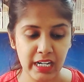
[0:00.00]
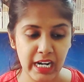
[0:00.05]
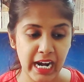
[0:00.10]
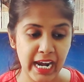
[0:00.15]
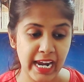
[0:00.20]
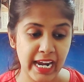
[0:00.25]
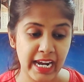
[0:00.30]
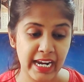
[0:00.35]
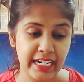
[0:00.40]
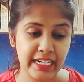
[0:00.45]

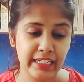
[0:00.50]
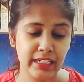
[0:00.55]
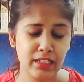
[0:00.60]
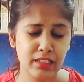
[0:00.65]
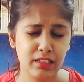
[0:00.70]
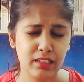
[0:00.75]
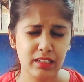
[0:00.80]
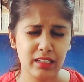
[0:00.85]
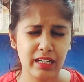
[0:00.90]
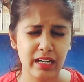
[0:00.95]
I had
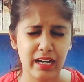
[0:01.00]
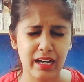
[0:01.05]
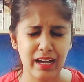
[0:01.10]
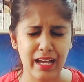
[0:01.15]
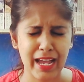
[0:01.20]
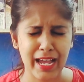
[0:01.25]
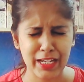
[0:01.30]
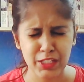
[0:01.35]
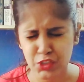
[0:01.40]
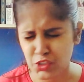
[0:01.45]

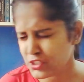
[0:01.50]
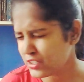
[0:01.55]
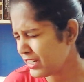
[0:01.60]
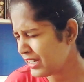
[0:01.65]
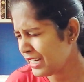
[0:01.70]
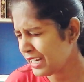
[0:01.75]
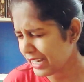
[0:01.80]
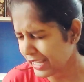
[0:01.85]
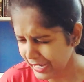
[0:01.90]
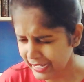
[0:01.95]

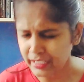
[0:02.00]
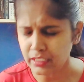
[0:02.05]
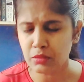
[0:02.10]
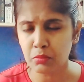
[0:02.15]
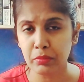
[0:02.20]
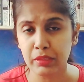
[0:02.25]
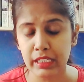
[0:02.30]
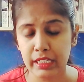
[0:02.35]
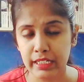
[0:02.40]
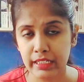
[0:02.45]
actually liked
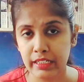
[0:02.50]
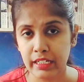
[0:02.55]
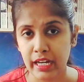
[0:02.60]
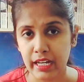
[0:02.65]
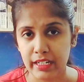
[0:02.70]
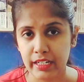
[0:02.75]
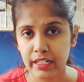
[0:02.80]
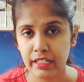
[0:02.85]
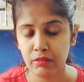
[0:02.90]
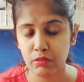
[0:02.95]
Milk and
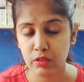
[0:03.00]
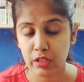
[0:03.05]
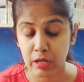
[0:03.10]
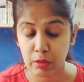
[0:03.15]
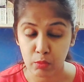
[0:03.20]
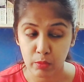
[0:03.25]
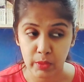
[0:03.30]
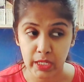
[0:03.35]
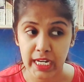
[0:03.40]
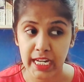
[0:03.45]
Honey
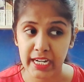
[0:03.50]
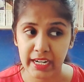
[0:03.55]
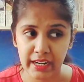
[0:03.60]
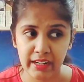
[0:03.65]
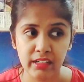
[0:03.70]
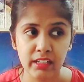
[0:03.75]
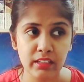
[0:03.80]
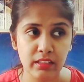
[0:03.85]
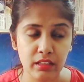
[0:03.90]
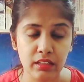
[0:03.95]
when I
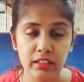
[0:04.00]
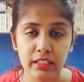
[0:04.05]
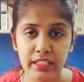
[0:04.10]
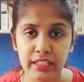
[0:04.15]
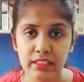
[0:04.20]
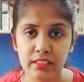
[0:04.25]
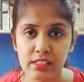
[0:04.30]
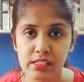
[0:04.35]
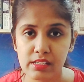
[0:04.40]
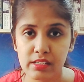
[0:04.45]
read it
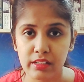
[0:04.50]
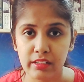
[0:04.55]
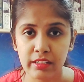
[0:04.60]
earlier this year,